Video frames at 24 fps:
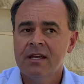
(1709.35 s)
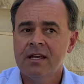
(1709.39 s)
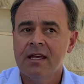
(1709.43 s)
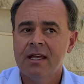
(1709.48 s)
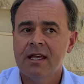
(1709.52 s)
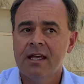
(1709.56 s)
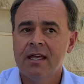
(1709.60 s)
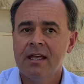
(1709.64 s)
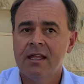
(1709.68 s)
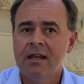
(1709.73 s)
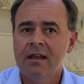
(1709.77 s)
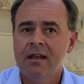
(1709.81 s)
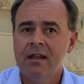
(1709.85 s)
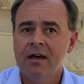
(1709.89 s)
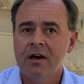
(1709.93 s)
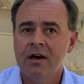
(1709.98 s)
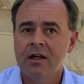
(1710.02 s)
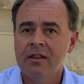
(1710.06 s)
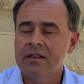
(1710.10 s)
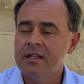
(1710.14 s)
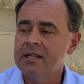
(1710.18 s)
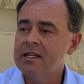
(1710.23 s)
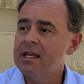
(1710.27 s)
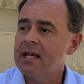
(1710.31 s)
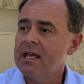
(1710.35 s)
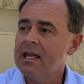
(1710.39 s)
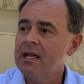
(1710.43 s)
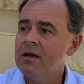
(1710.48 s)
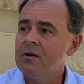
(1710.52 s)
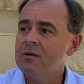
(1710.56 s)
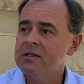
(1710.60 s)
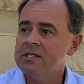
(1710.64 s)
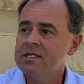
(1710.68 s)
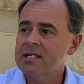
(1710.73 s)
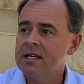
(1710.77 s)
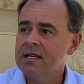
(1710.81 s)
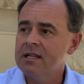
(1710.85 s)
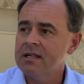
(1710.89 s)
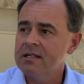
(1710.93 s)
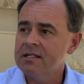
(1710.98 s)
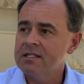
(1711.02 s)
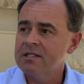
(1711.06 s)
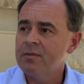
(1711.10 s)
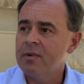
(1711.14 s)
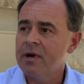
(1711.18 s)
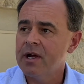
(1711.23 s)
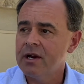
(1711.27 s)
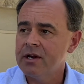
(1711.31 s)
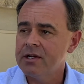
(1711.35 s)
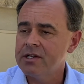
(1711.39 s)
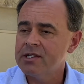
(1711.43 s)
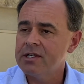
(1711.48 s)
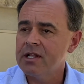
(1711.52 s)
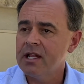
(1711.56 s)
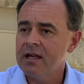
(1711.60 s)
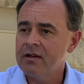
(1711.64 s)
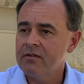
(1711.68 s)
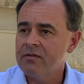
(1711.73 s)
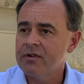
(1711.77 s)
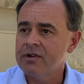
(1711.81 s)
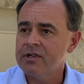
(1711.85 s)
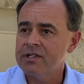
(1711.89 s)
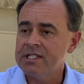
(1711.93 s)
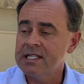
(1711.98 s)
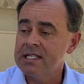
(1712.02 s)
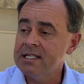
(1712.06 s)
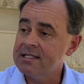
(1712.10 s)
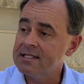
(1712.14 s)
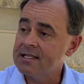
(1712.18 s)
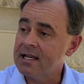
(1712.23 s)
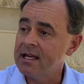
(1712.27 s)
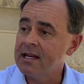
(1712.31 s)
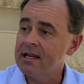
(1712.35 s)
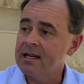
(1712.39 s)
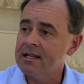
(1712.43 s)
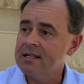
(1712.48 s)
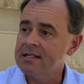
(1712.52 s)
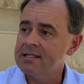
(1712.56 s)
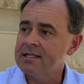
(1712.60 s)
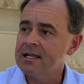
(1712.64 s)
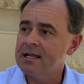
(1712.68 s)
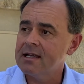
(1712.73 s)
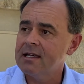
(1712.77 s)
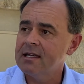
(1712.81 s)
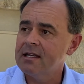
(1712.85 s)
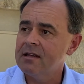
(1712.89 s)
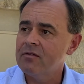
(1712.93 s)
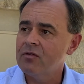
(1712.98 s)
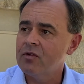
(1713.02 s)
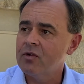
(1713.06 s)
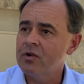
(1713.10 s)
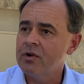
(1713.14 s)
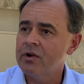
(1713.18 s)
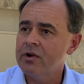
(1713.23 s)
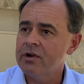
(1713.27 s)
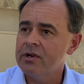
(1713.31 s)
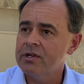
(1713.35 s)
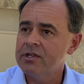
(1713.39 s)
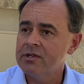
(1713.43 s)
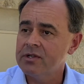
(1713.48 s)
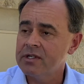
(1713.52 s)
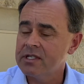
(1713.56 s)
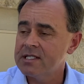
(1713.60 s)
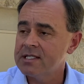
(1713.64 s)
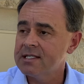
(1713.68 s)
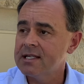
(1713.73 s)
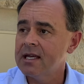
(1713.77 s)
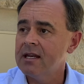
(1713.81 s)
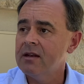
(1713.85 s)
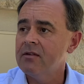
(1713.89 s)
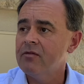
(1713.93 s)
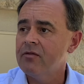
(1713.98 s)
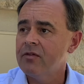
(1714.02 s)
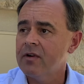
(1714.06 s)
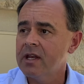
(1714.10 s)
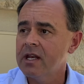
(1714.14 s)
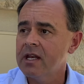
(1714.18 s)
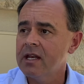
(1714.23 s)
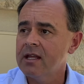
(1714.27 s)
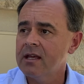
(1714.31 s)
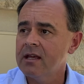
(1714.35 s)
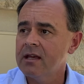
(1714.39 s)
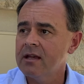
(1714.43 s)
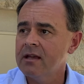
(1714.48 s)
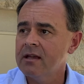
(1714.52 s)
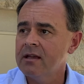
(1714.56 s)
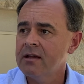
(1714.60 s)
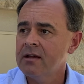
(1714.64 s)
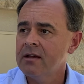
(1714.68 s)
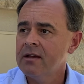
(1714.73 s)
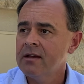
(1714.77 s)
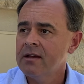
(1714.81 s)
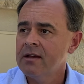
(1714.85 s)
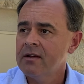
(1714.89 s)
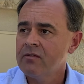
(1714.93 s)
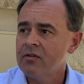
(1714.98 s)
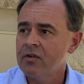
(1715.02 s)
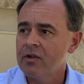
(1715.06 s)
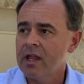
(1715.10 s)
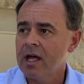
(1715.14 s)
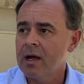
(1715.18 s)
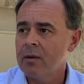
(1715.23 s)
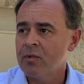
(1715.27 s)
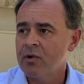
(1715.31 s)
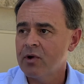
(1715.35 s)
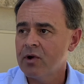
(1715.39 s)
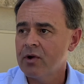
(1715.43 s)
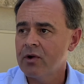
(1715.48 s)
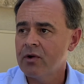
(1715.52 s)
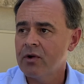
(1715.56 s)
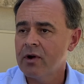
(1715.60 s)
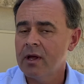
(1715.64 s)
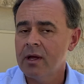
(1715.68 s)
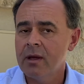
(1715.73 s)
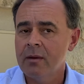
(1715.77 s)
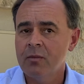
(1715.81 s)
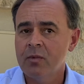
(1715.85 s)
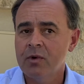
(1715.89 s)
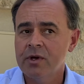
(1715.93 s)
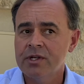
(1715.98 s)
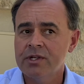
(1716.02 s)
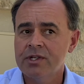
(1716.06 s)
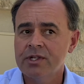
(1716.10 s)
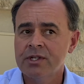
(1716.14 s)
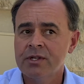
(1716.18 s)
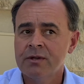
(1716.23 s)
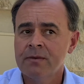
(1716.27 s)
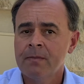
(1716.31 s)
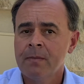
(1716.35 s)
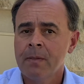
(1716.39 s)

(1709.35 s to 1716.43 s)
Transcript: And on the day it was going to expire, July 1st, he signed an executive order to extend funding for that program, which